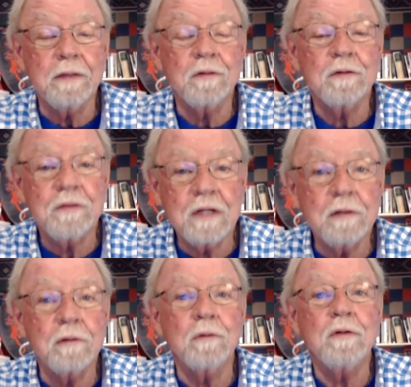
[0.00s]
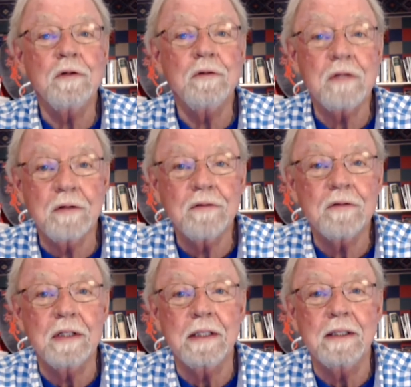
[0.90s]
signals his
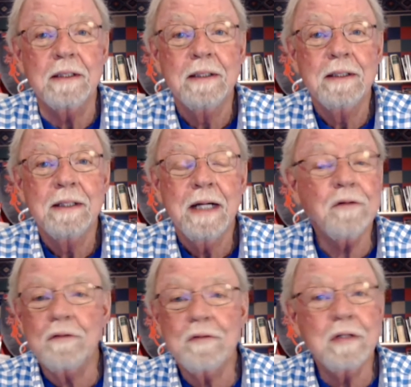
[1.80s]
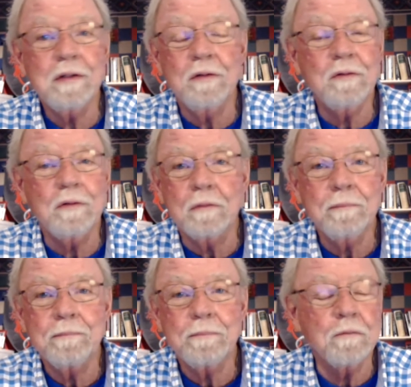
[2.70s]
destiny. I just think this is a
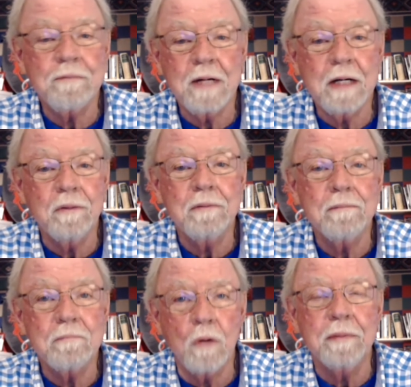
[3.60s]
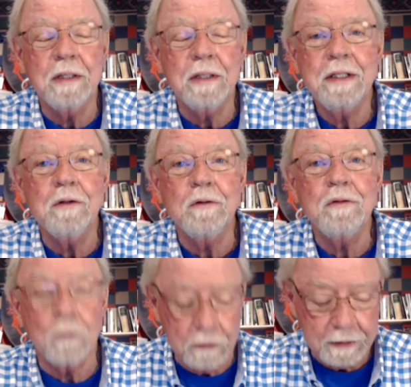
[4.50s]
profound moment in the
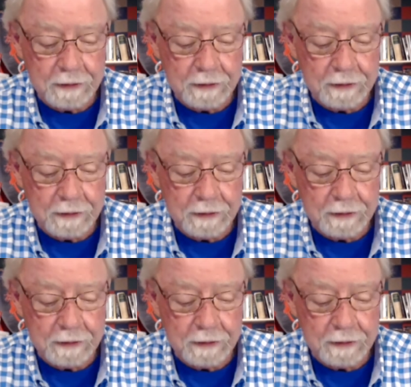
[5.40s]
story.